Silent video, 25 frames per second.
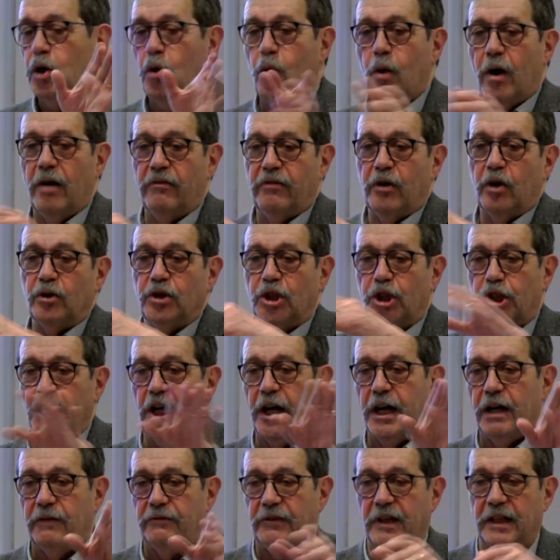You have on
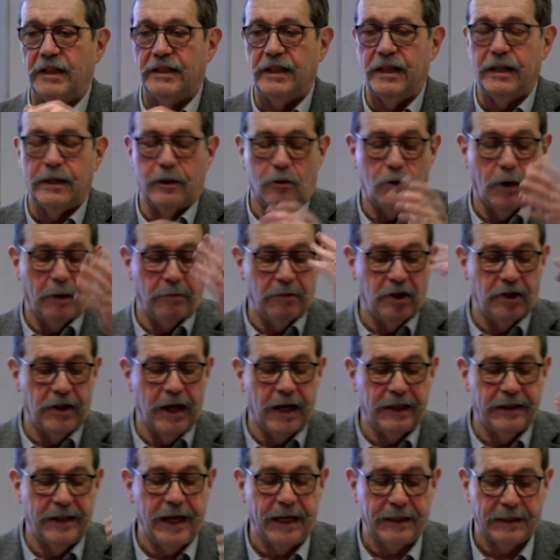shelf, etc. But
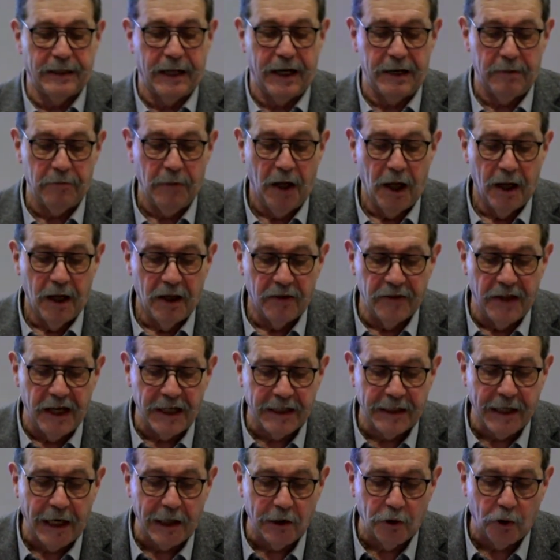at that time,
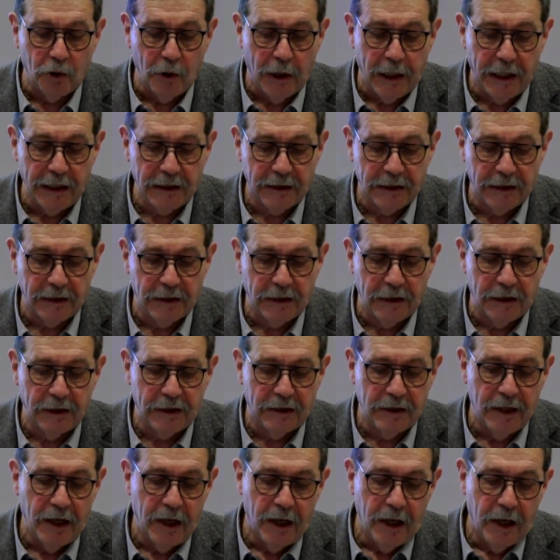they calculated
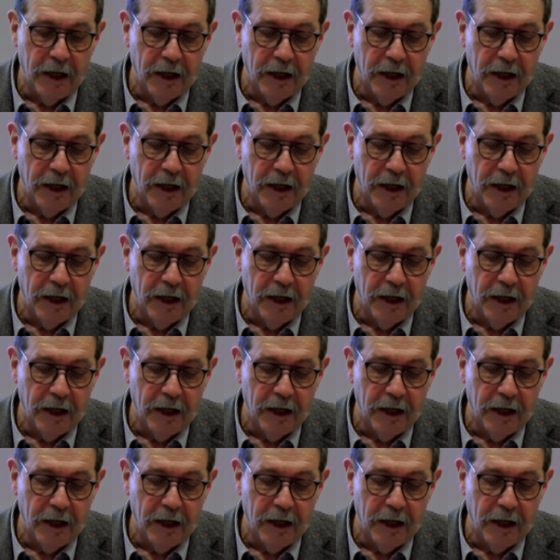it.